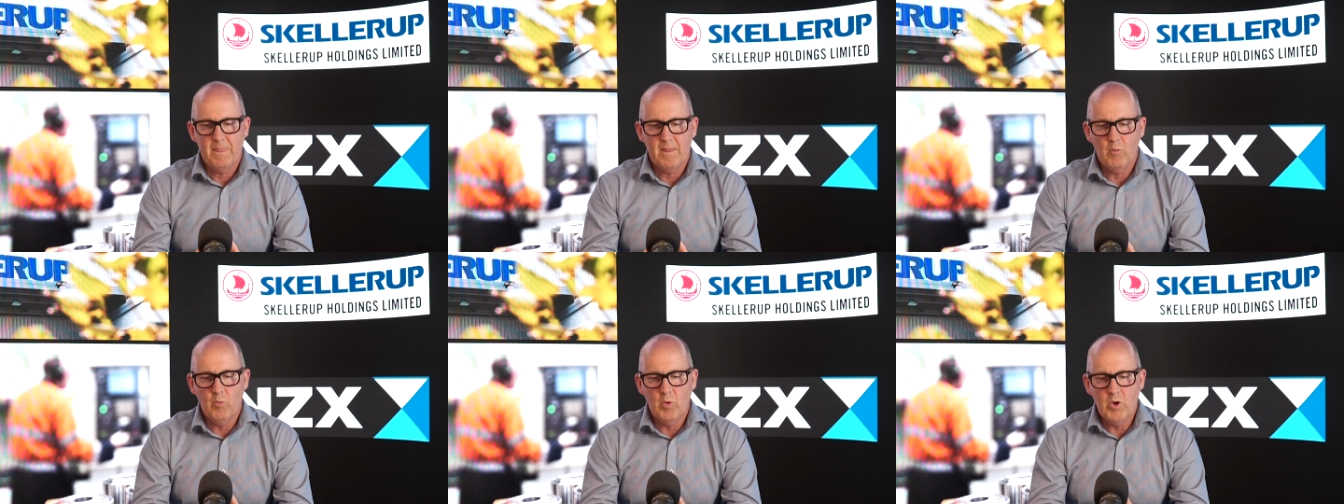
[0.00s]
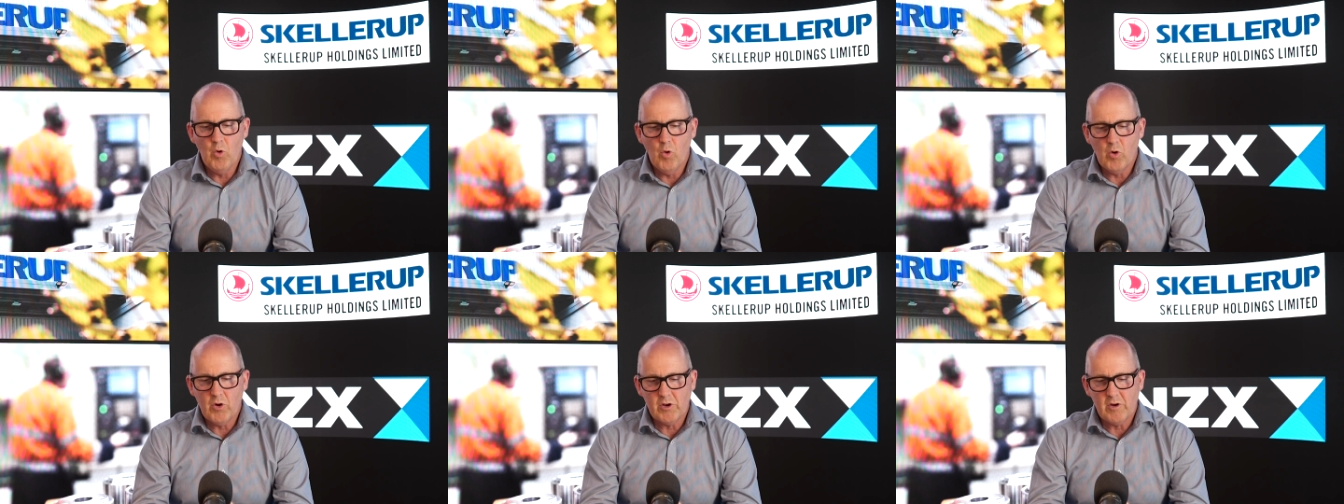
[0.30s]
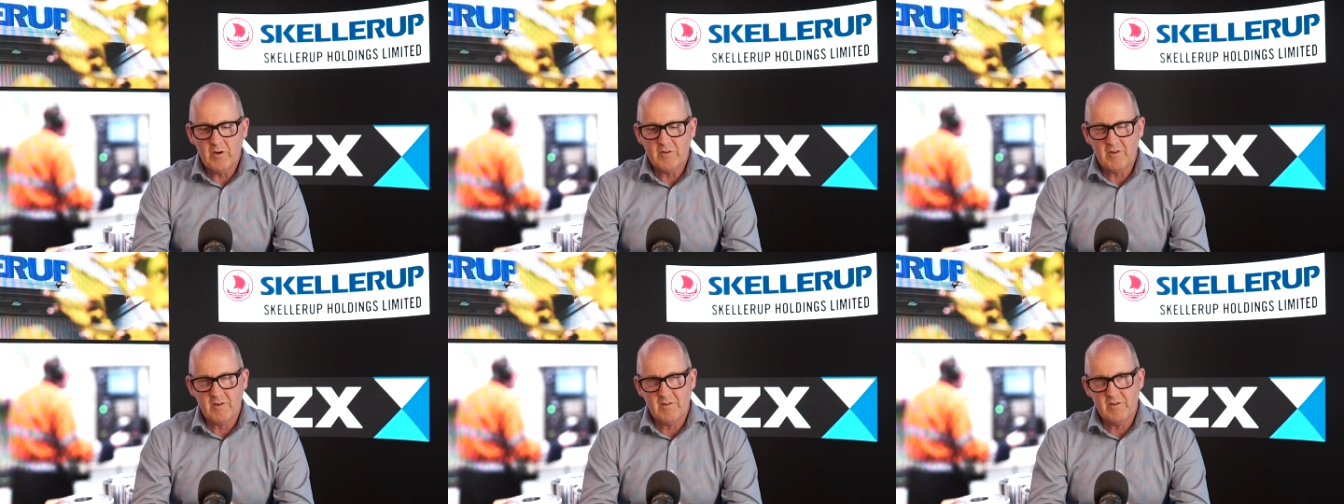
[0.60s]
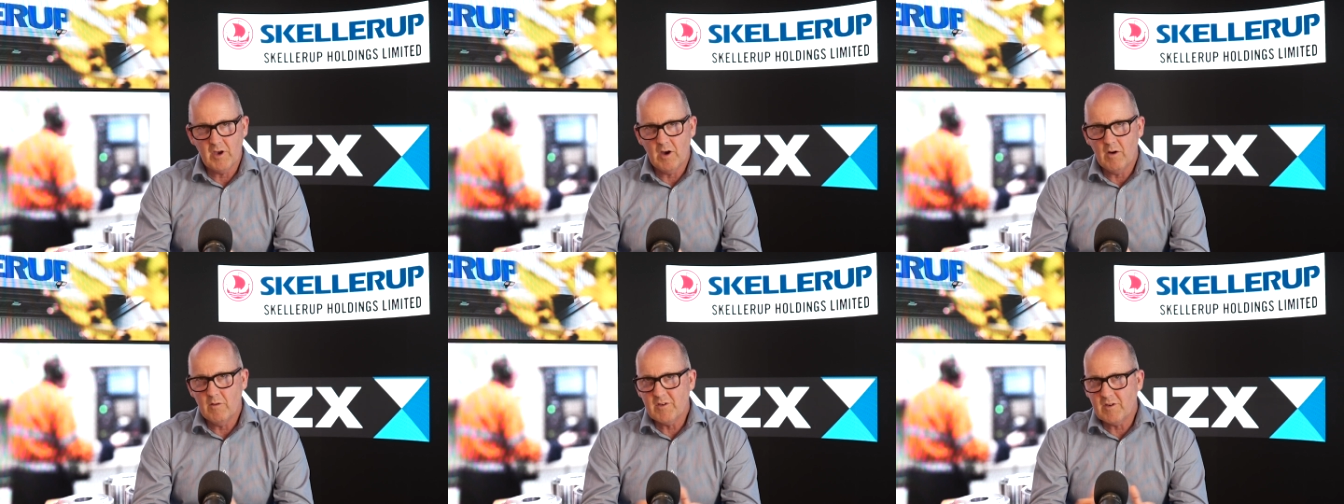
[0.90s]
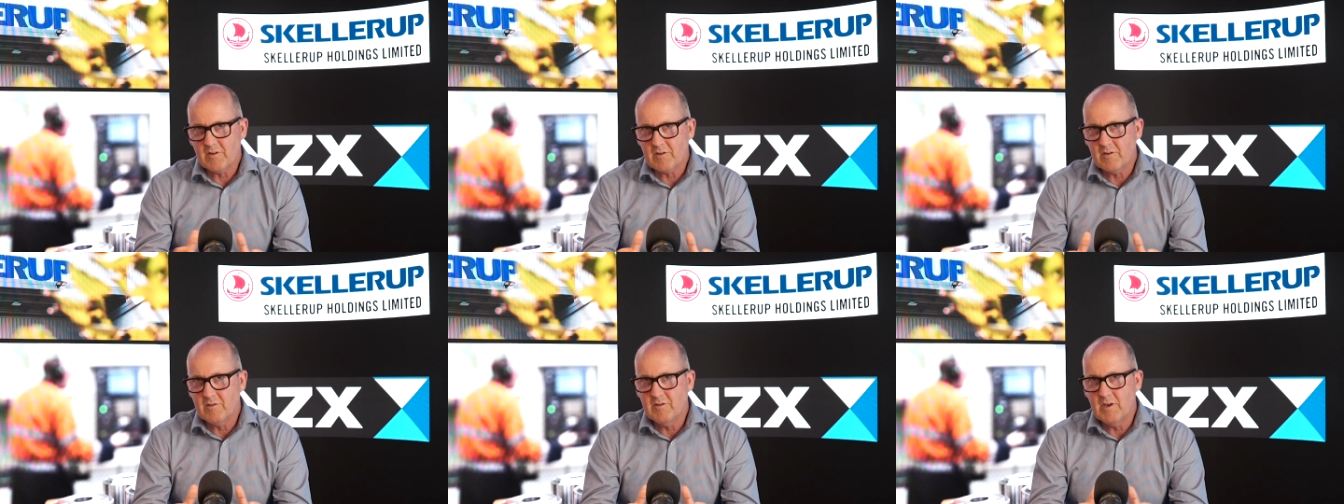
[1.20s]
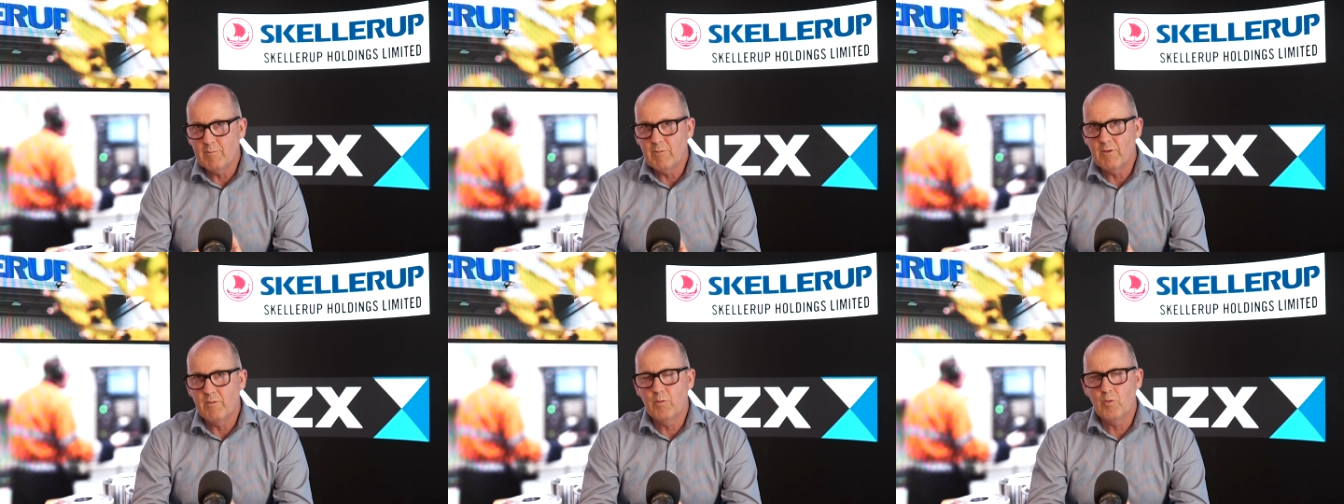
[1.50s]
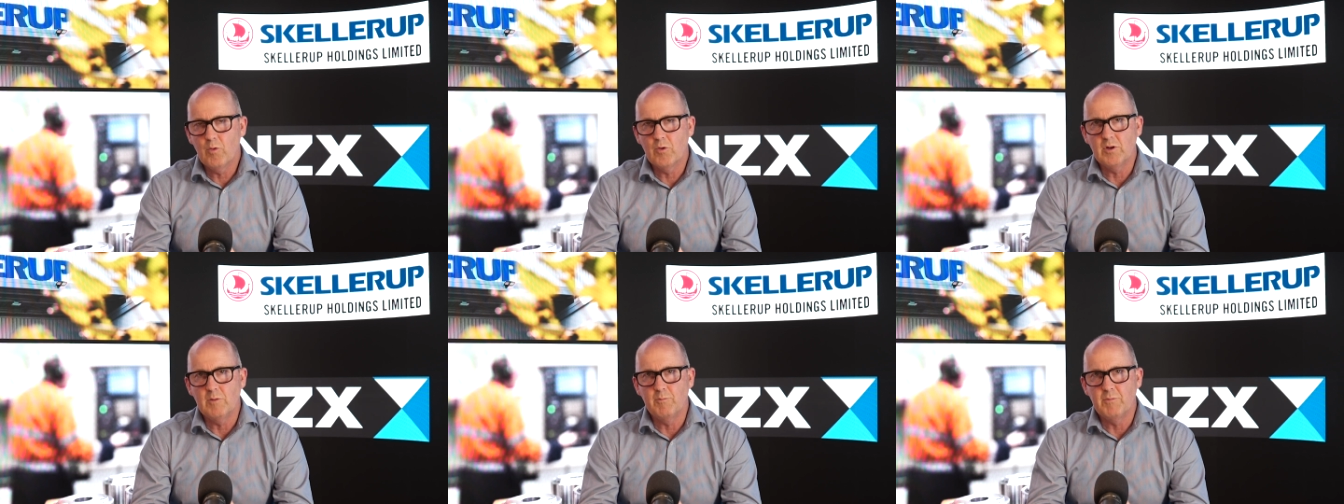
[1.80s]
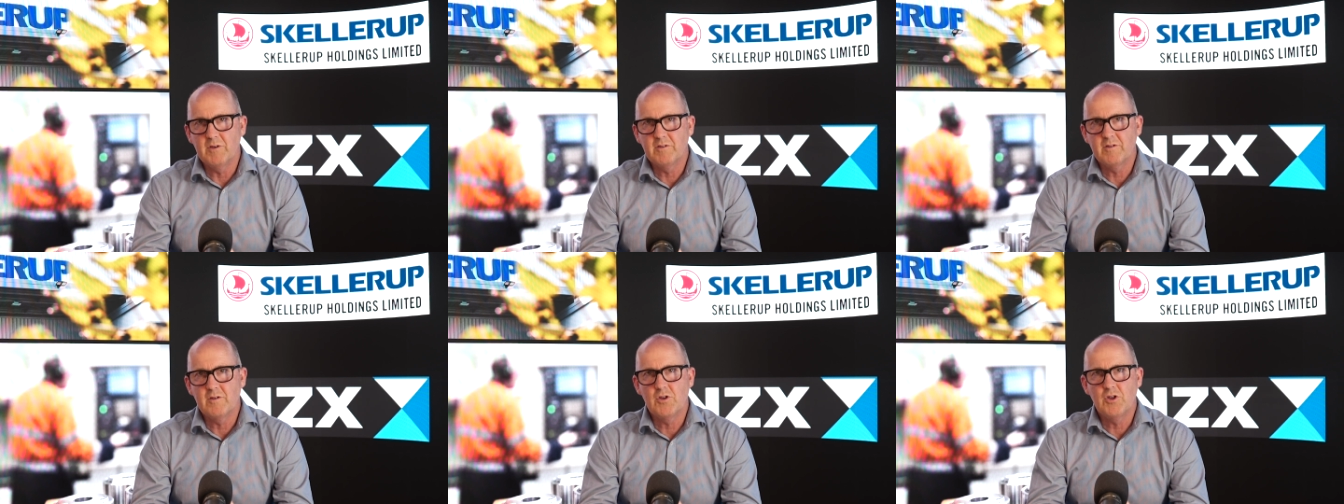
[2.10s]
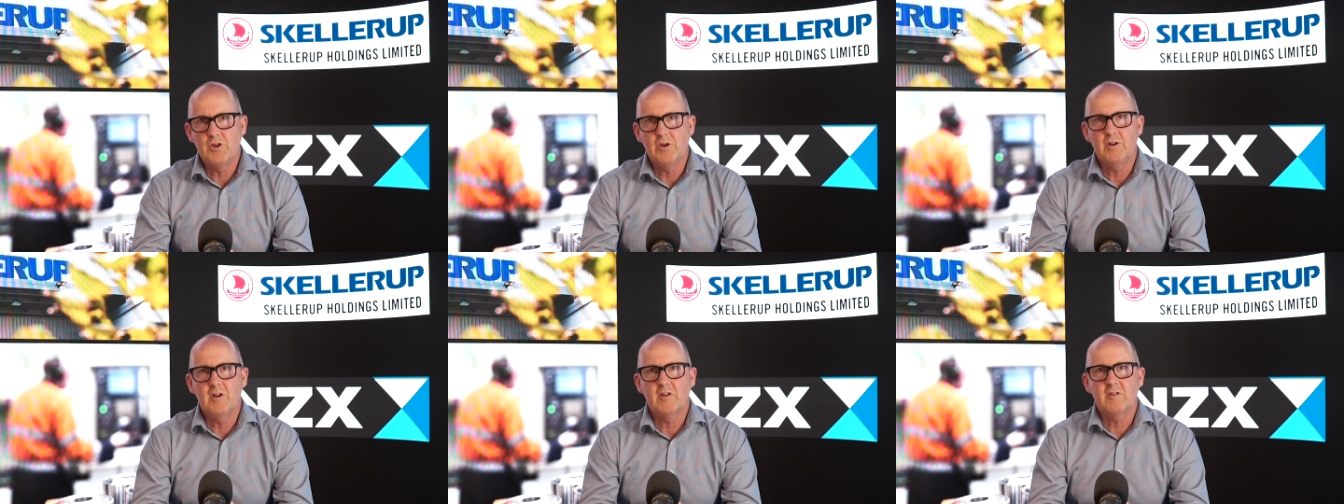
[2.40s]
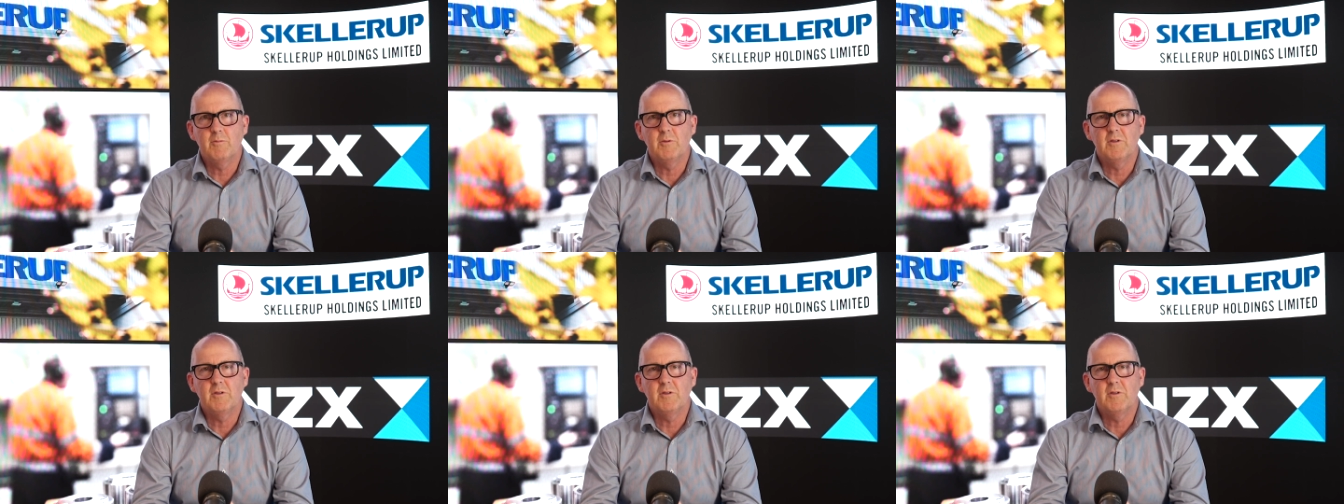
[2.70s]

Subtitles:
we organise ourselves, as I said before, into business units,